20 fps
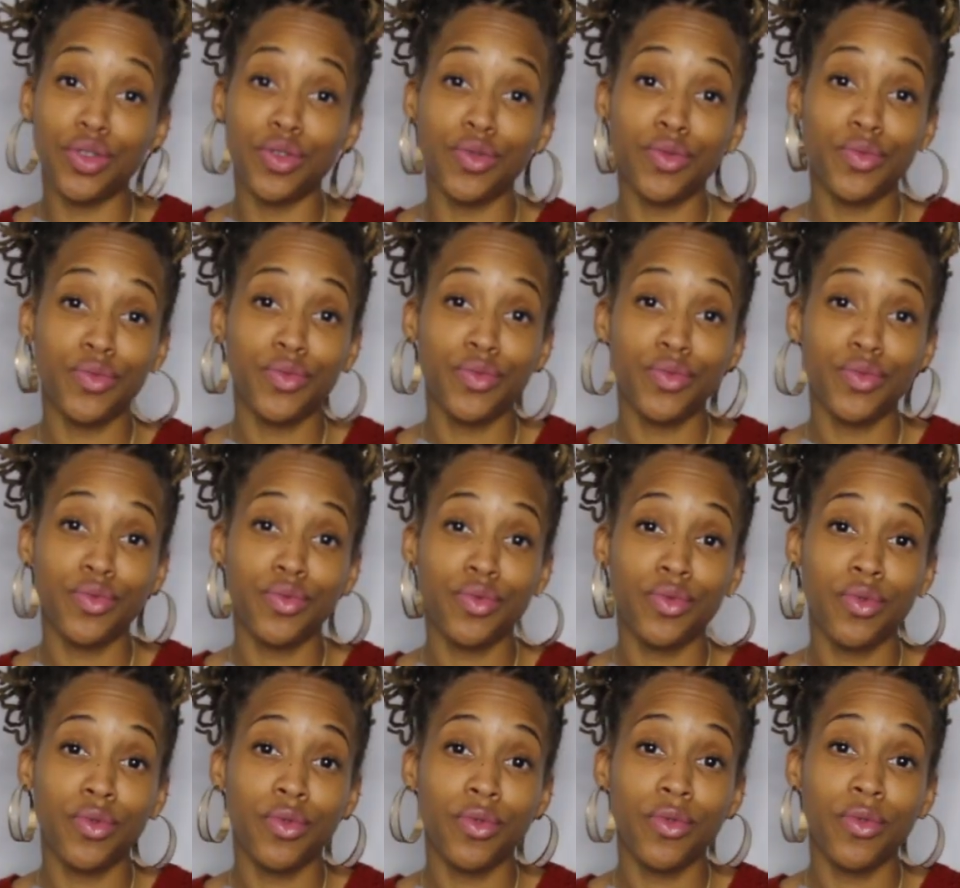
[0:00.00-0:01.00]
you
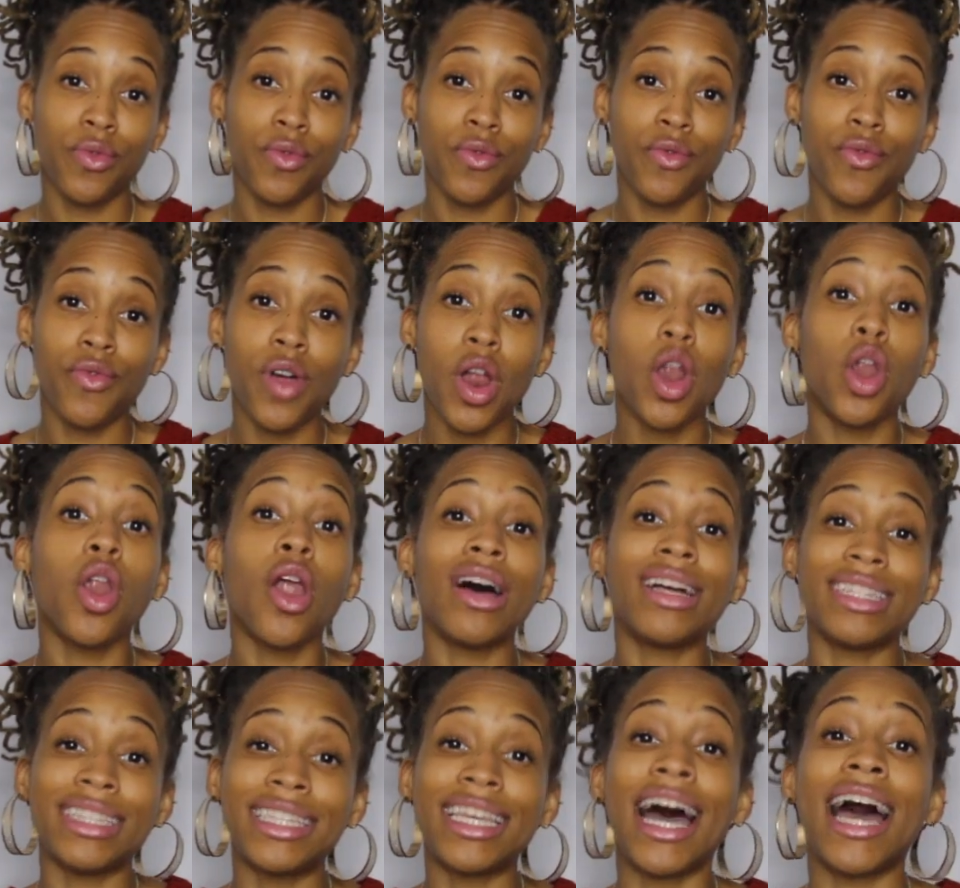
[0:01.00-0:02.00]

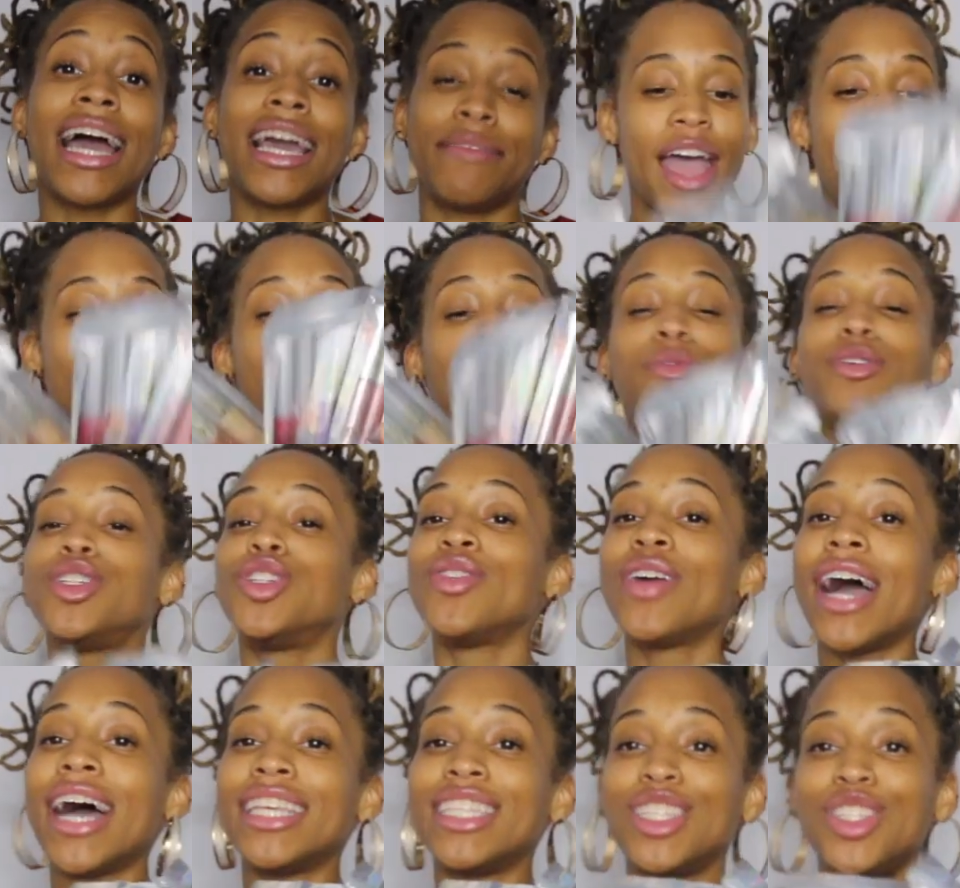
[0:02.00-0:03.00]
long time. I hope that you
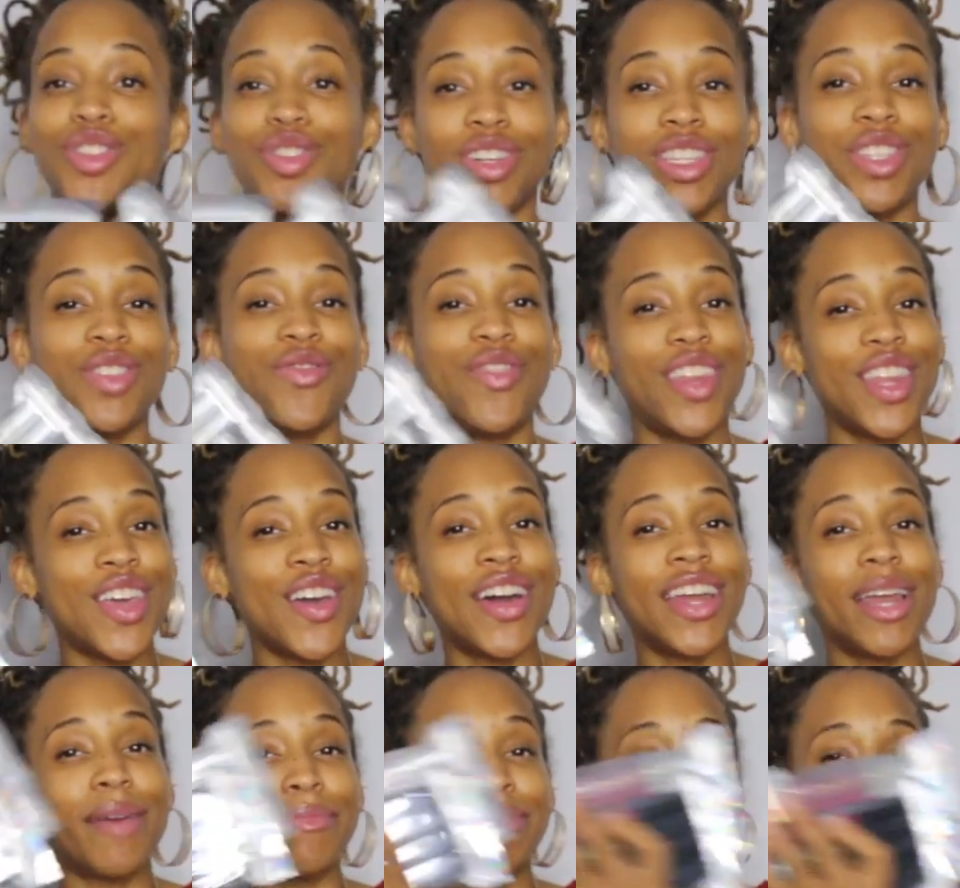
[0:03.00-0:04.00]
guys enjoyed this video,
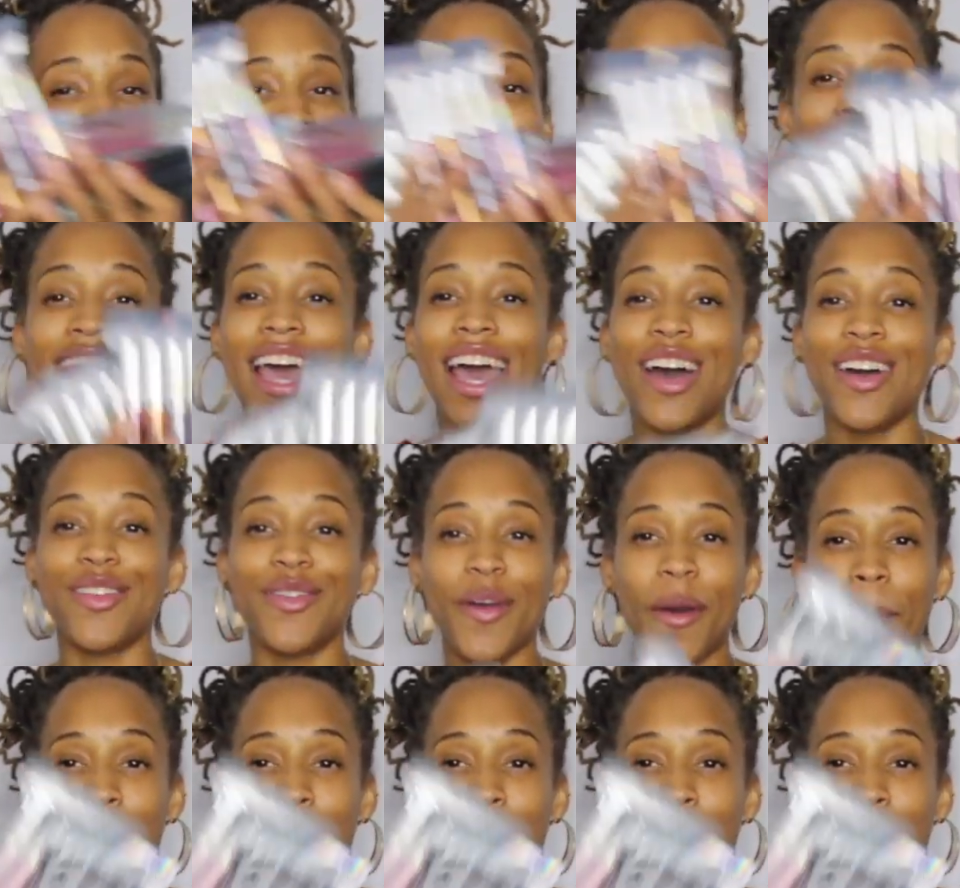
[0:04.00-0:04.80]
and I'm signing out.